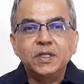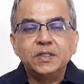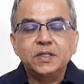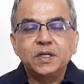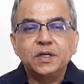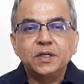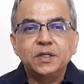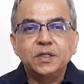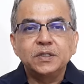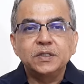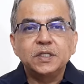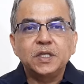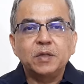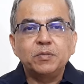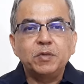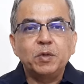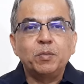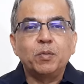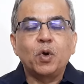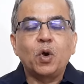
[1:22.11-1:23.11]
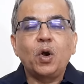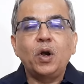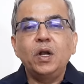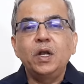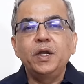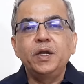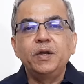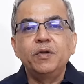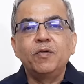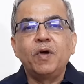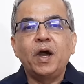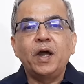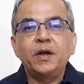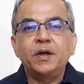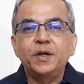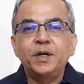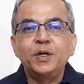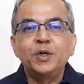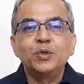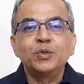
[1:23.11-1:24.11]
centers can be broadly
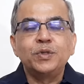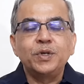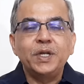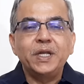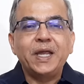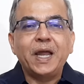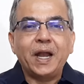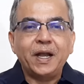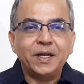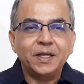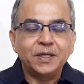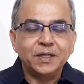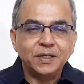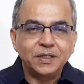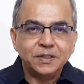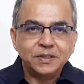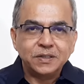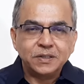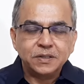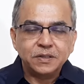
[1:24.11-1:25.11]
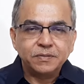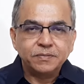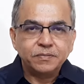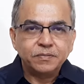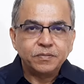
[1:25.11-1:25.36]
divided into three categories.